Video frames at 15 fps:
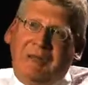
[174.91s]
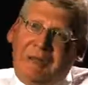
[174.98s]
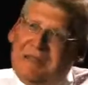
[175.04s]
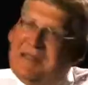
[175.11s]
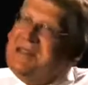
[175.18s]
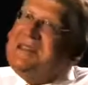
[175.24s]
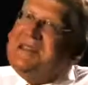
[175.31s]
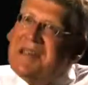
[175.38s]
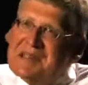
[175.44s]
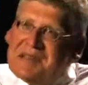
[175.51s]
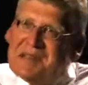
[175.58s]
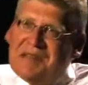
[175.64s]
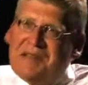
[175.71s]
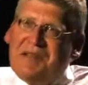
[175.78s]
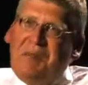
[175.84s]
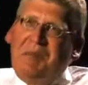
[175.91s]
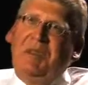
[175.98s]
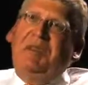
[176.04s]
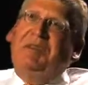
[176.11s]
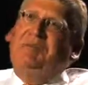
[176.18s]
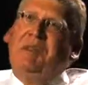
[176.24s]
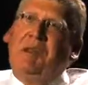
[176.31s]
the D C S system, the
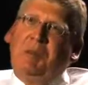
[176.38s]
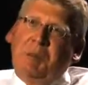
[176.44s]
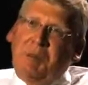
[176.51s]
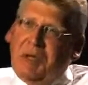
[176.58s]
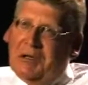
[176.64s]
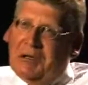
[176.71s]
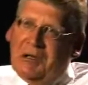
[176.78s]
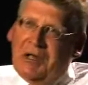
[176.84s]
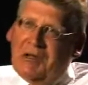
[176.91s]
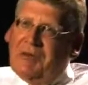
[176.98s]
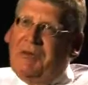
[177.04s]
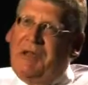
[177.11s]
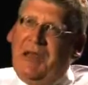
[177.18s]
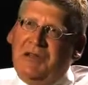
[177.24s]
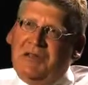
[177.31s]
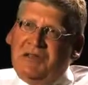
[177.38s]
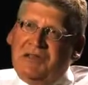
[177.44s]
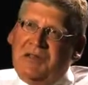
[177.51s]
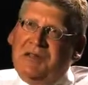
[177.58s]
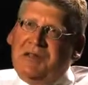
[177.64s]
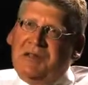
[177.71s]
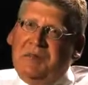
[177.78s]
development classification
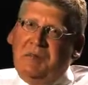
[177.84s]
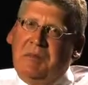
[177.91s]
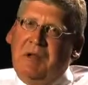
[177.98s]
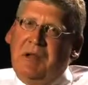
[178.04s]
system.